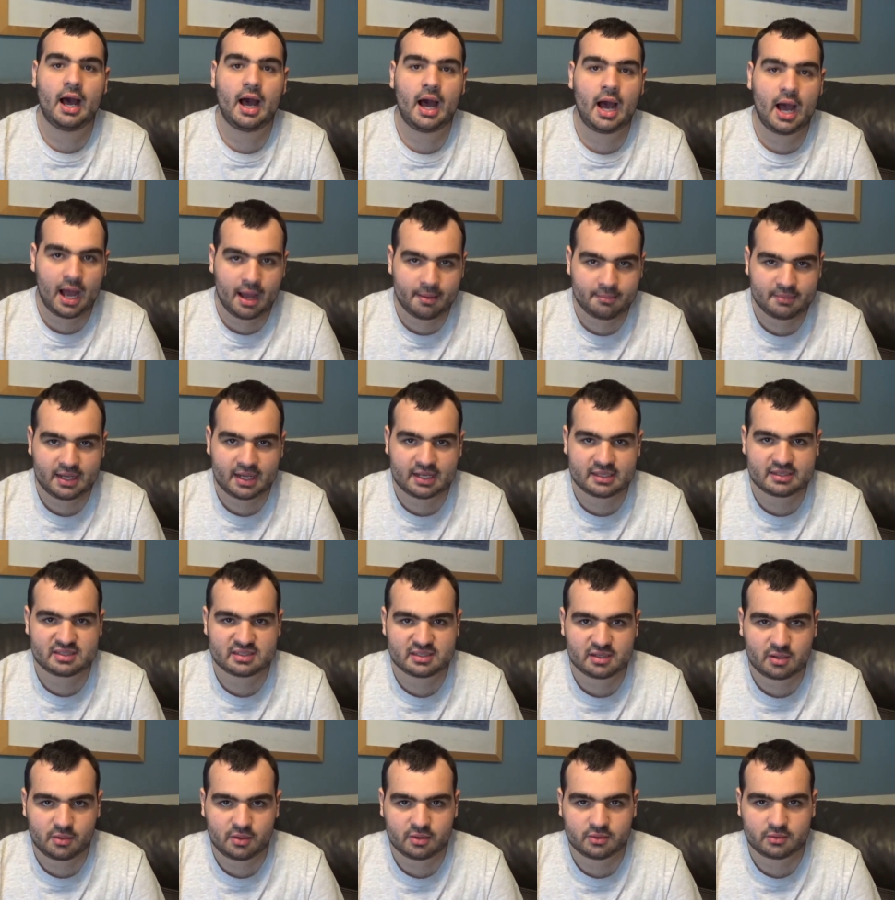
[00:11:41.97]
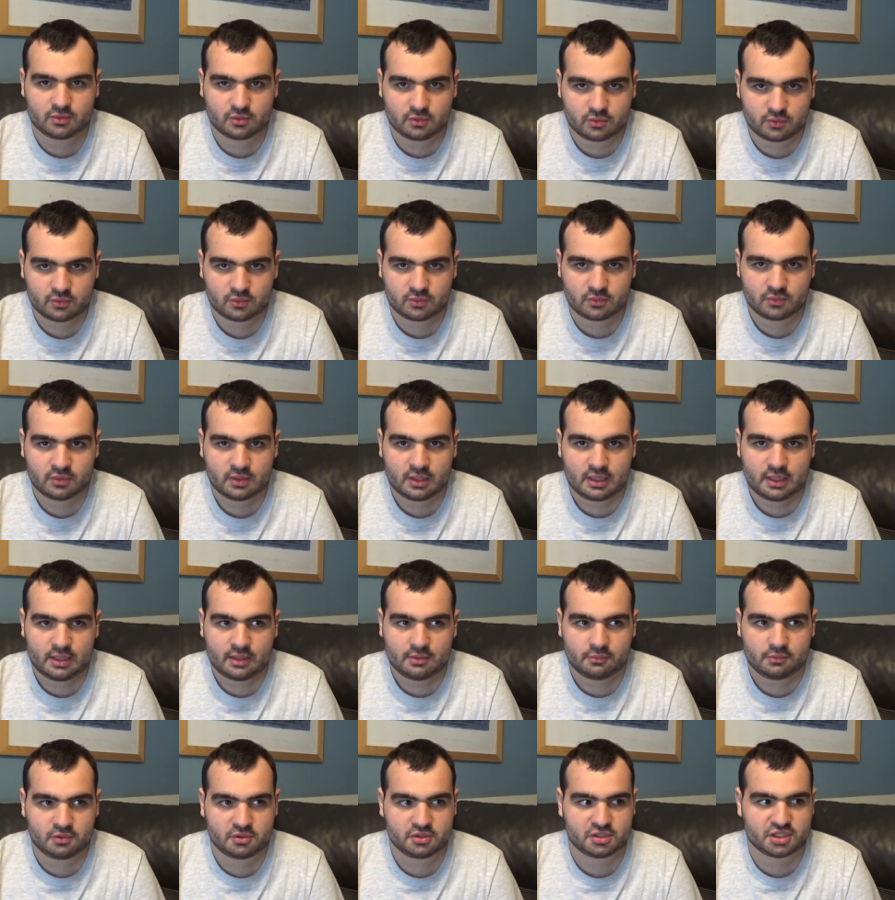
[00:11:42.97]
I'm not someone who
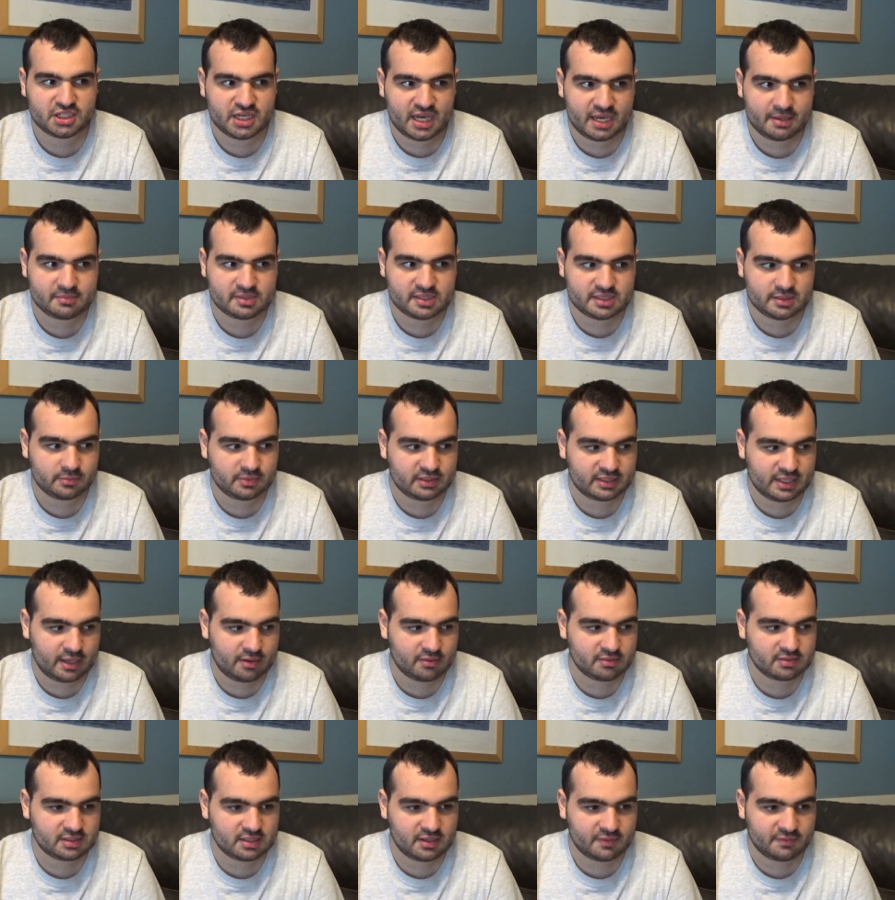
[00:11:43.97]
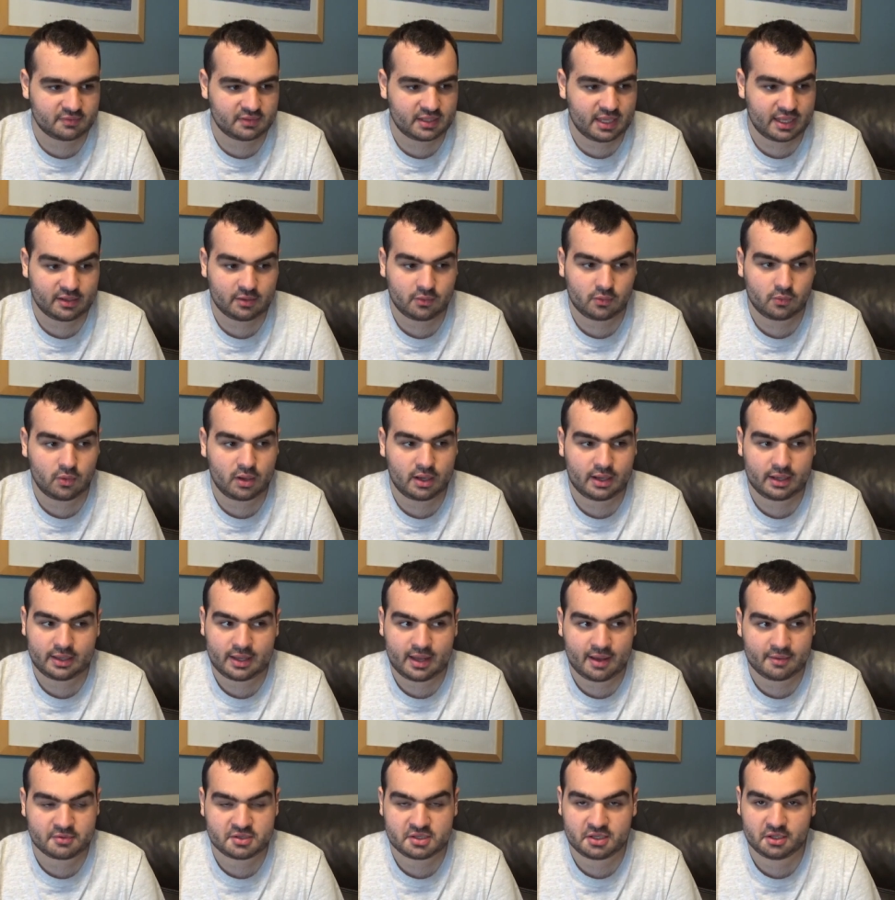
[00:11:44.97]
will shame someone else if they don't want
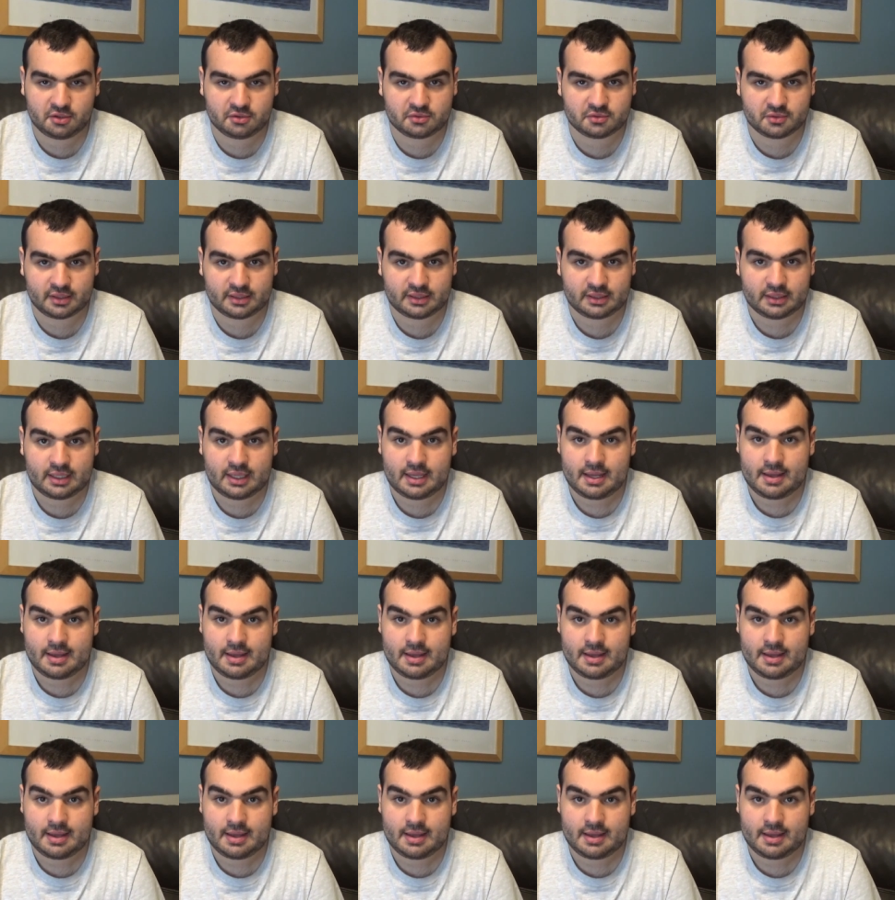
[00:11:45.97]
to have children.